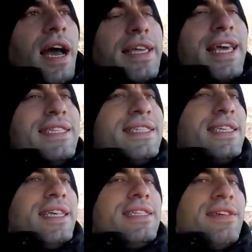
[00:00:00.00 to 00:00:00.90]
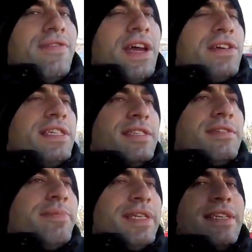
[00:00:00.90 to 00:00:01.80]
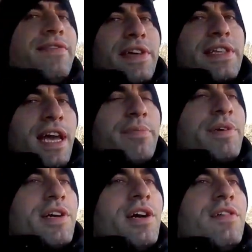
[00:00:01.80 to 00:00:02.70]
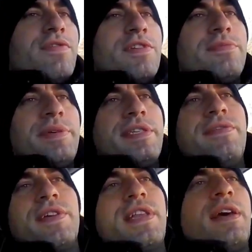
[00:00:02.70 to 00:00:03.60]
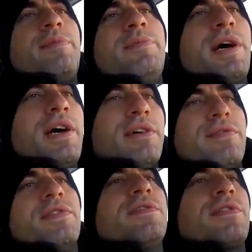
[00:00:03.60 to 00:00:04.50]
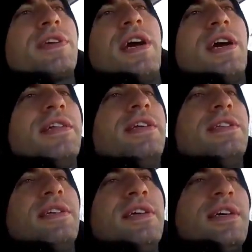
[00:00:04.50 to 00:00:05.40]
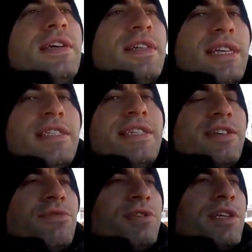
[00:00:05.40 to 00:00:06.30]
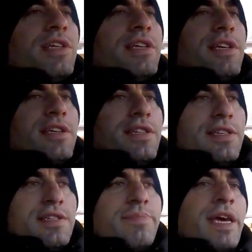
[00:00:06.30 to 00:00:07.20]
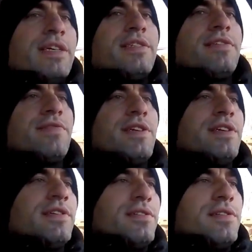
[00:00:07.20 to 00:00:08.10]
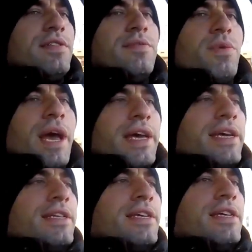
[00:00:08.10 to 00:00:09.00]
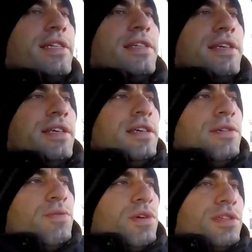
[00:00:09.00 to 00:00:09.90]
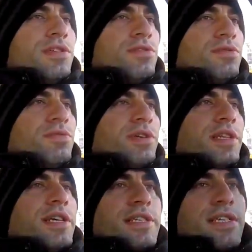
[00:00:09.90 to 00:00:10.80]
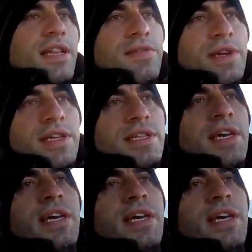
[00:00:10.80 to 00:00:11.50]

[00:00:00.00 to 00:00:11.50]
I guess it's a very specific type of car for a specific type of buyer, for a guy that needs the utility, the space of the wagon, and wants it to really accelerate.